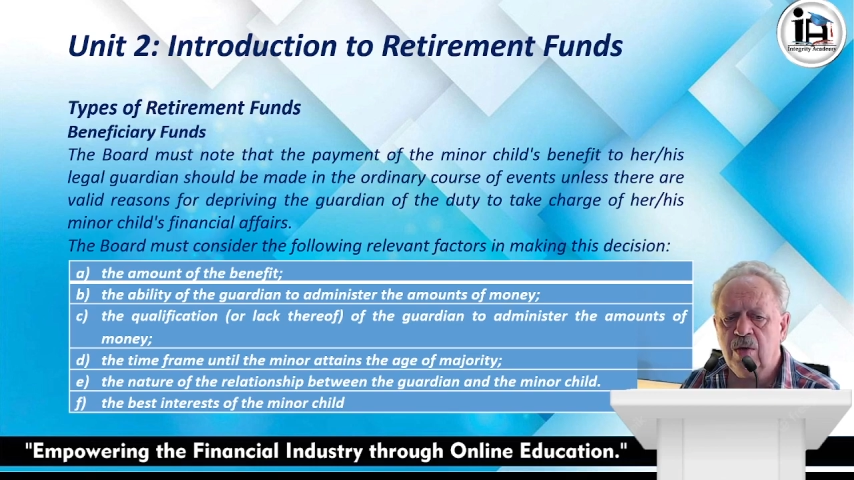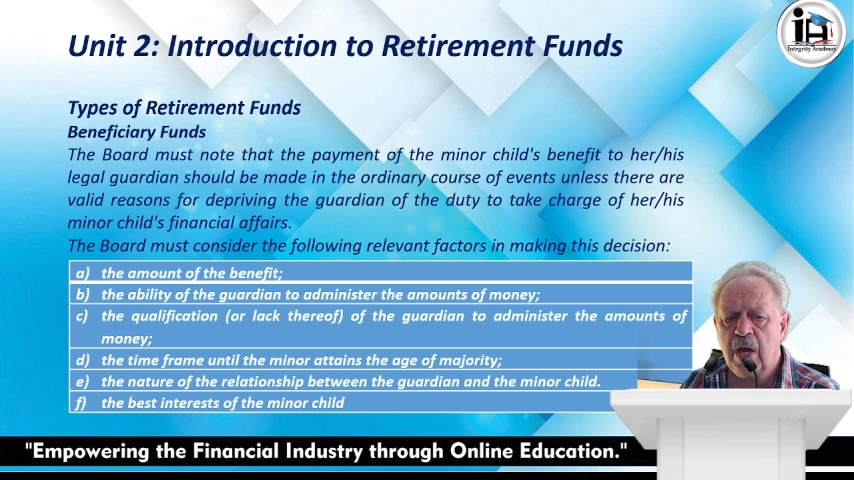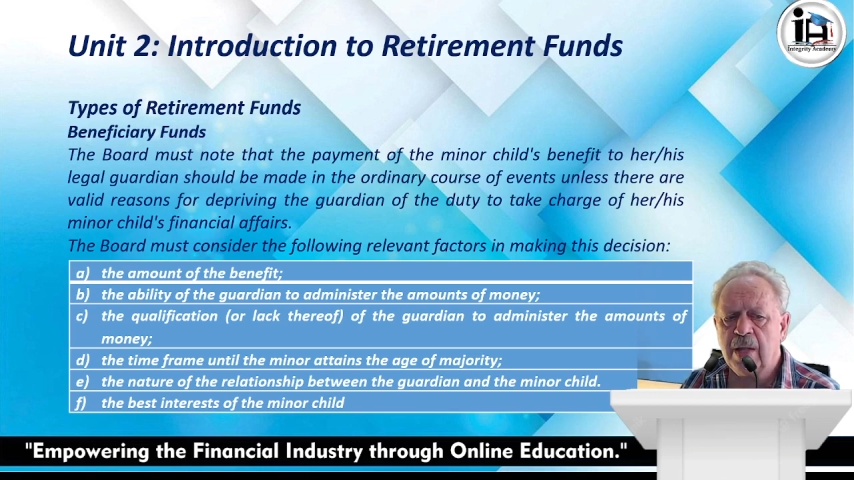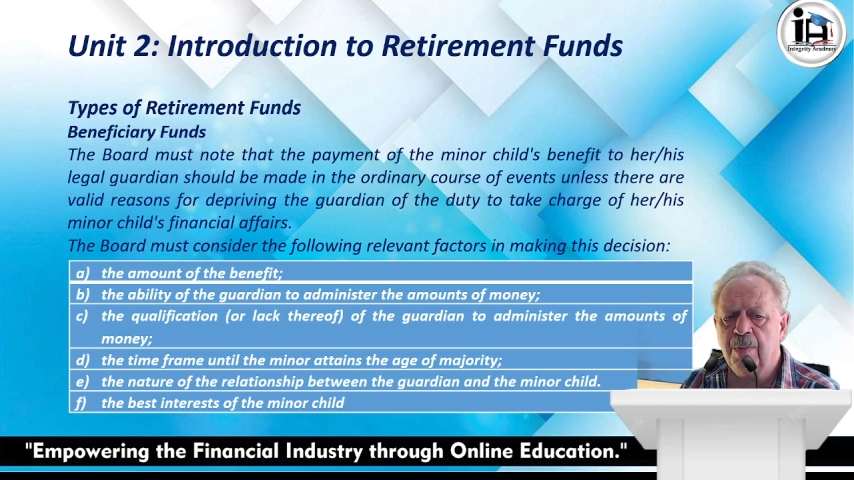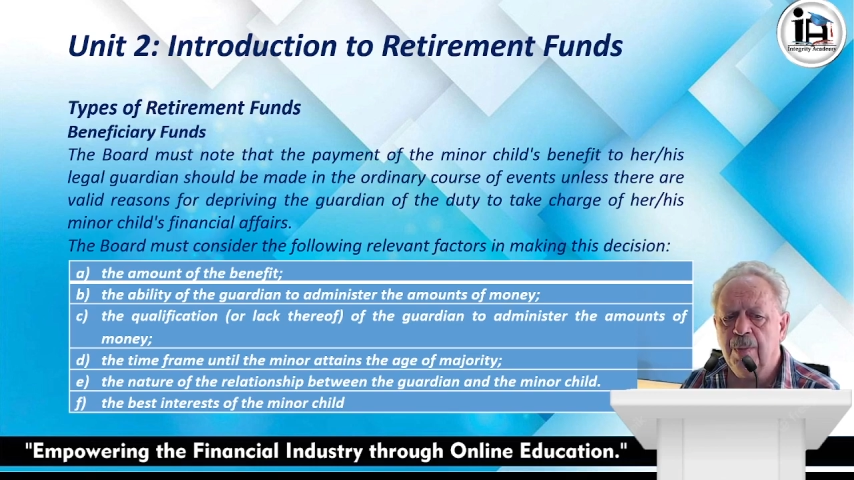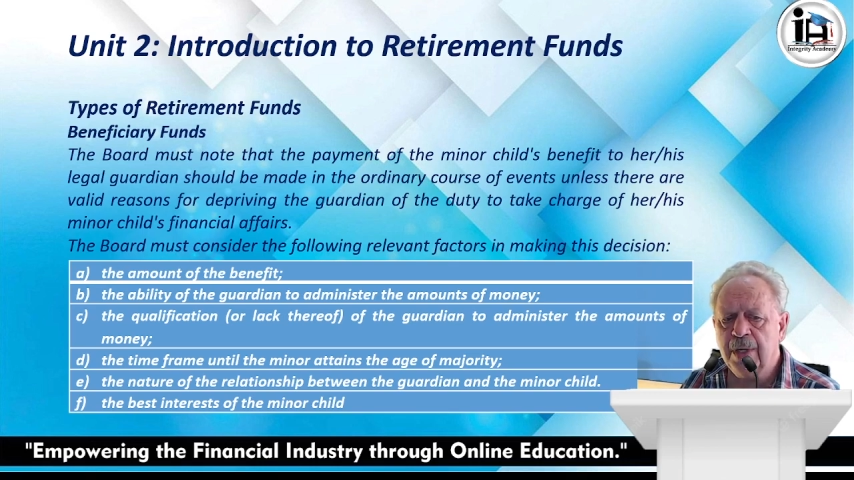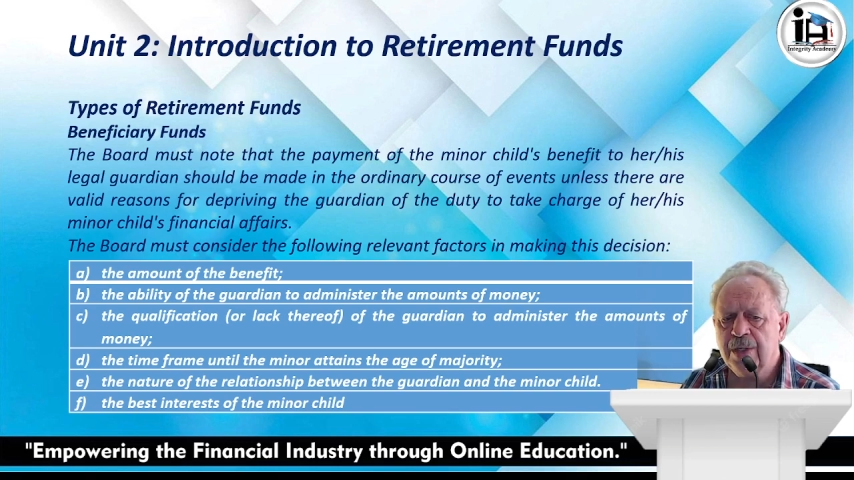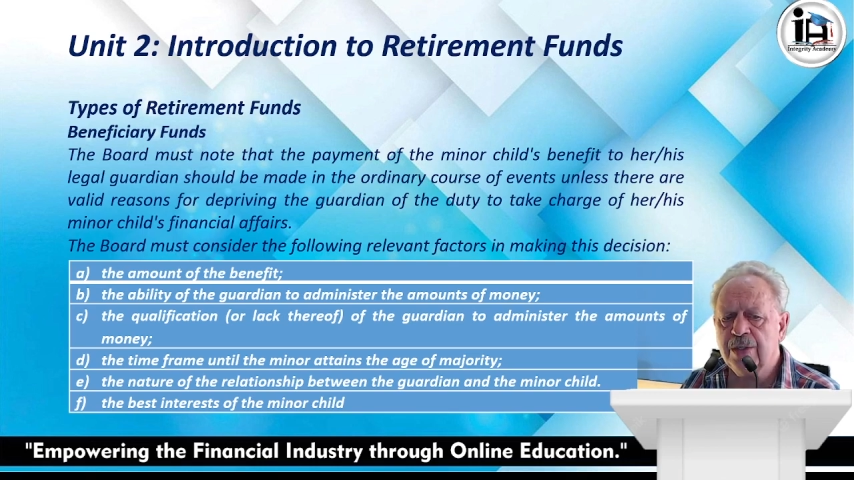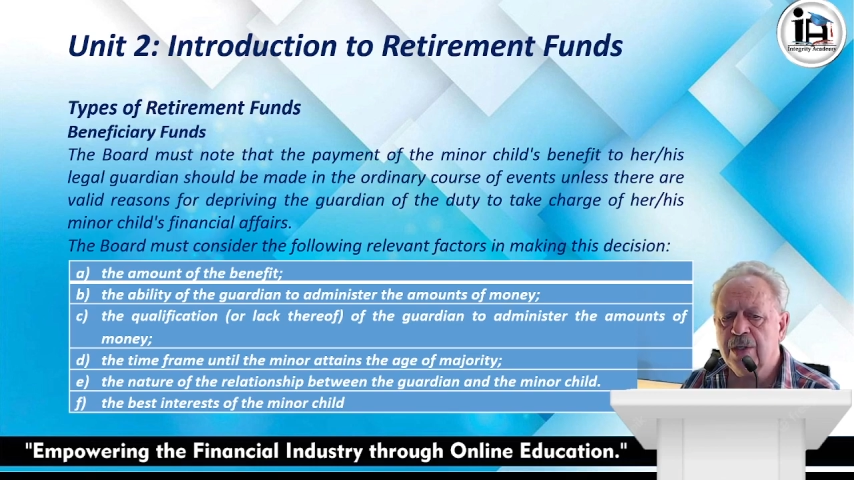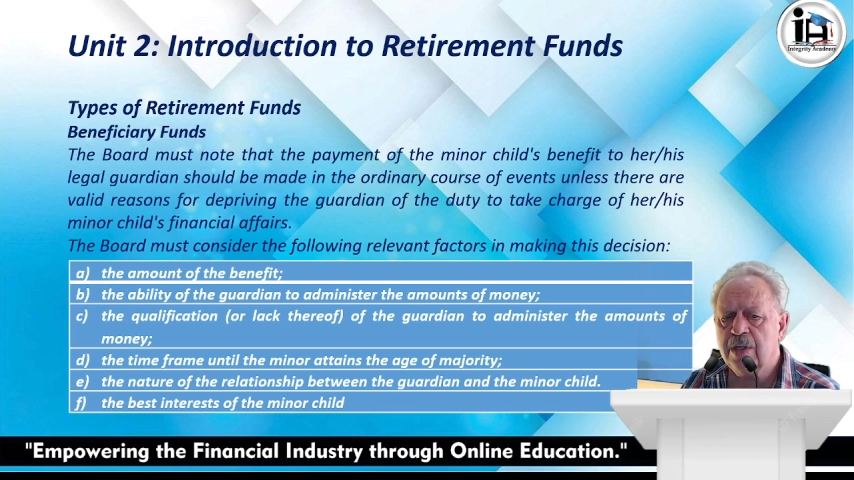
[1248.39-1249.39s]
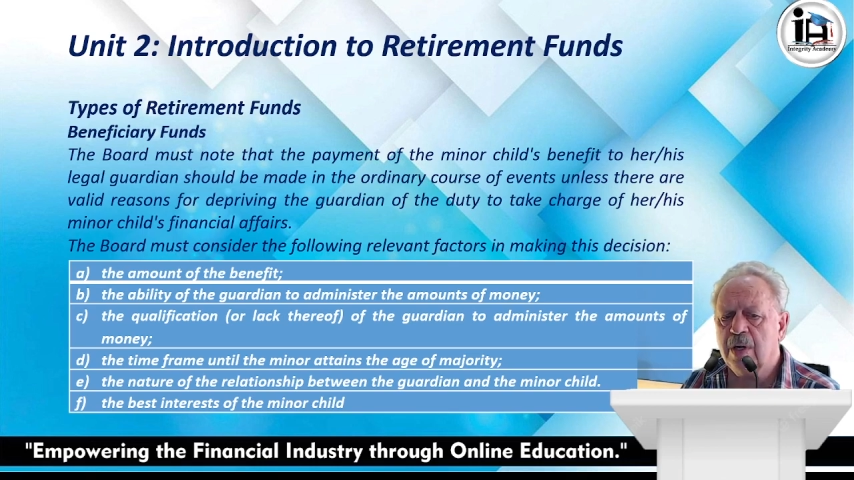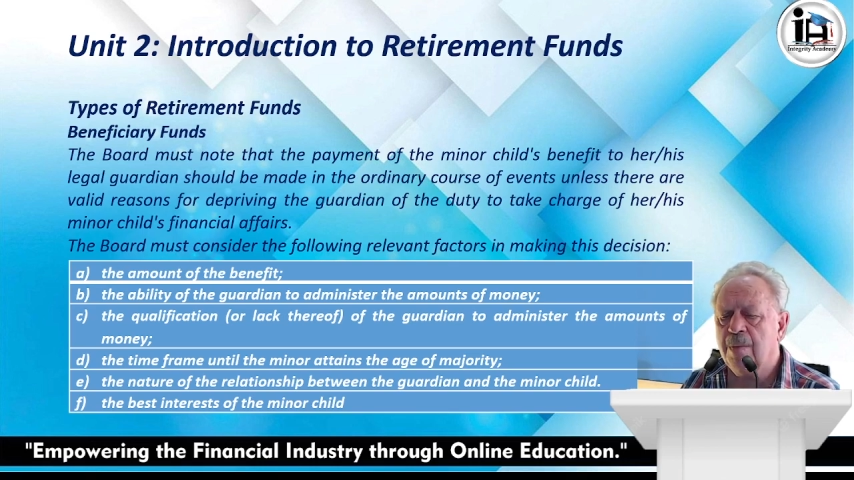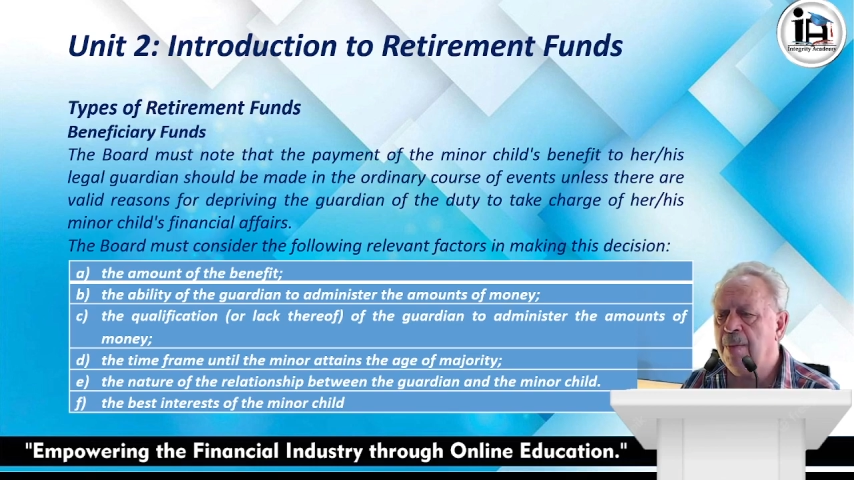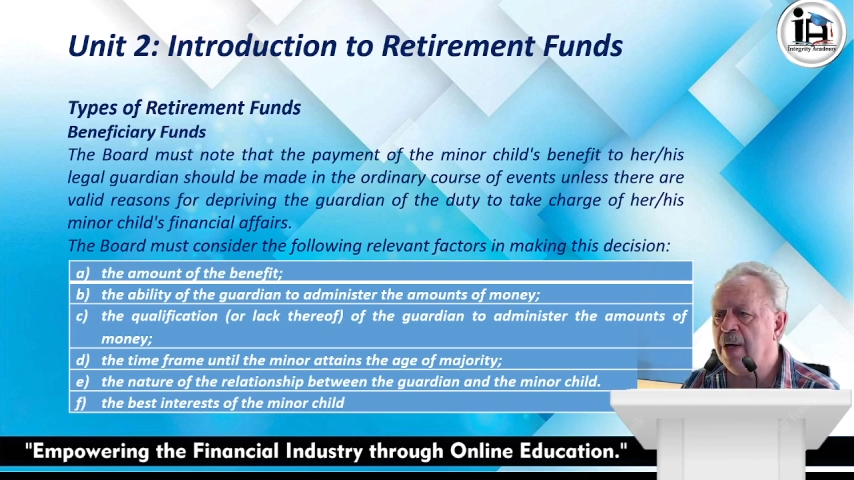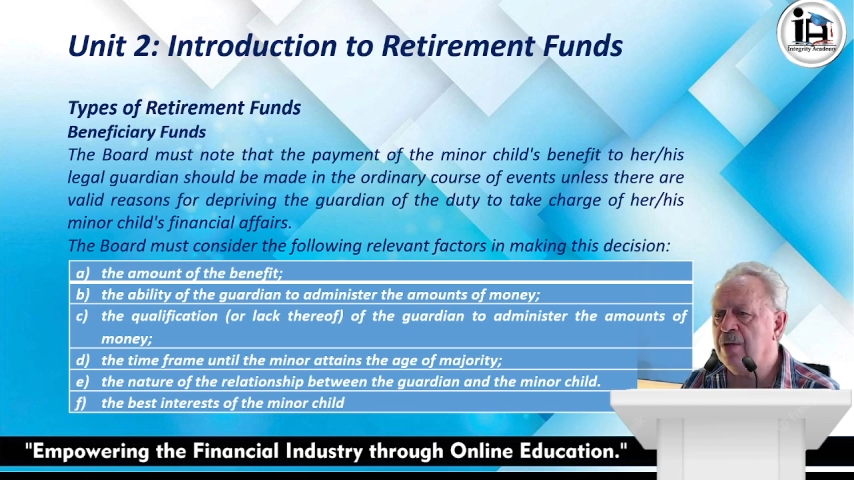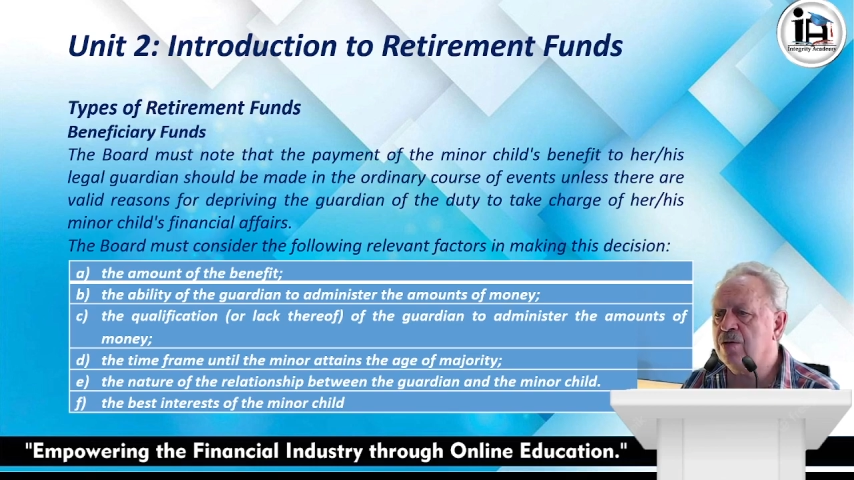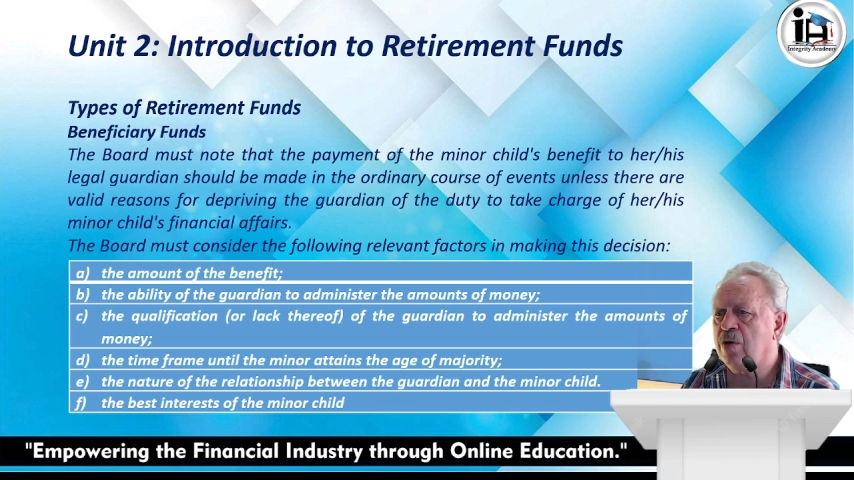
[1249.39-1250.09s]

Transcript: to administer the amounts